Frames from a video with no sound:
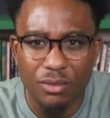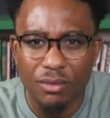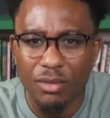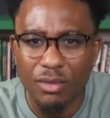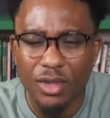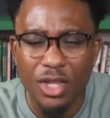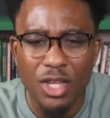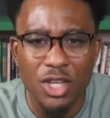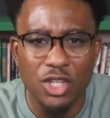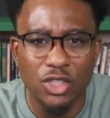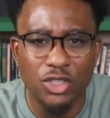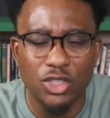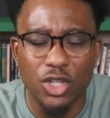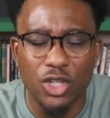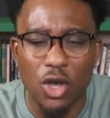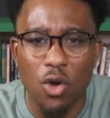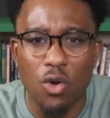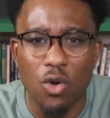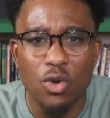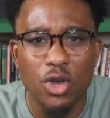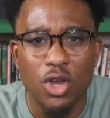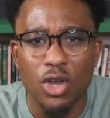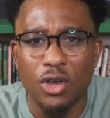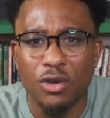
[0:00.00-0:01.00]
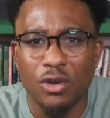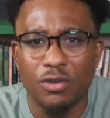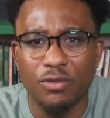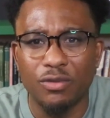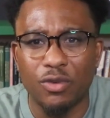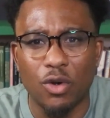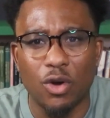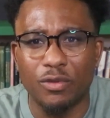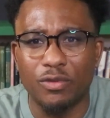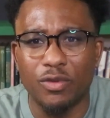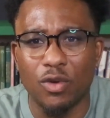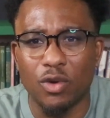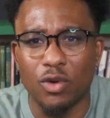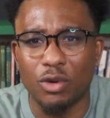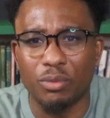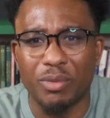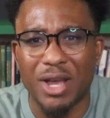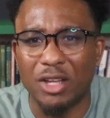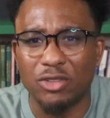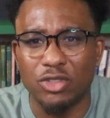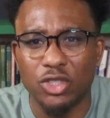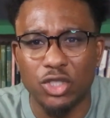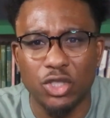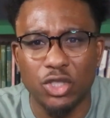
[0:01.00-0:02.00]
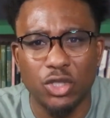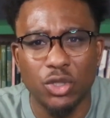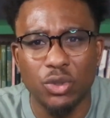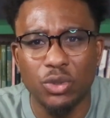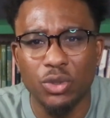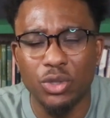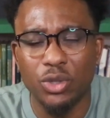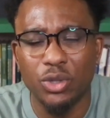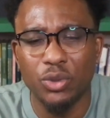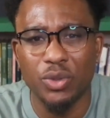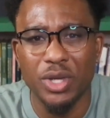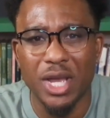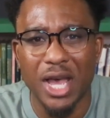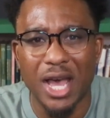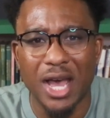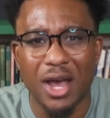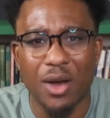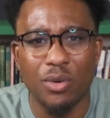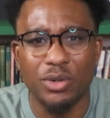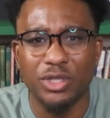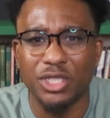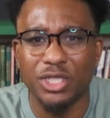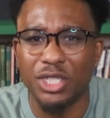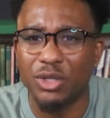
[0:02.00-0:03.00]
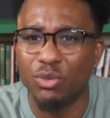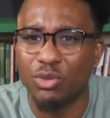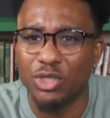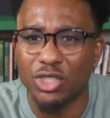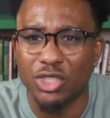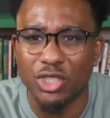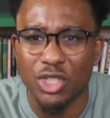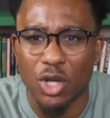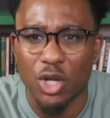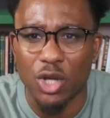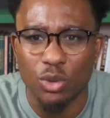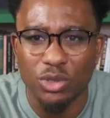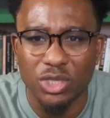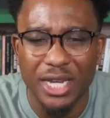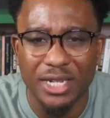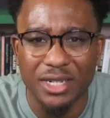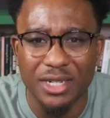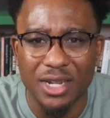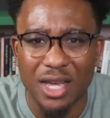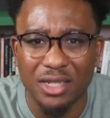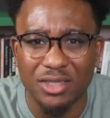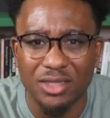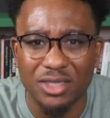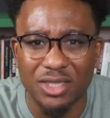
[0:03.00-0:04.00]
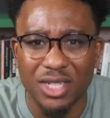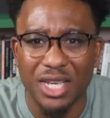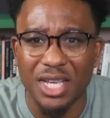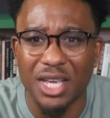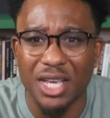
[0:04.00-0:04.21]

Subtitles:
So for about 2 to 3 hours, it was no technology day.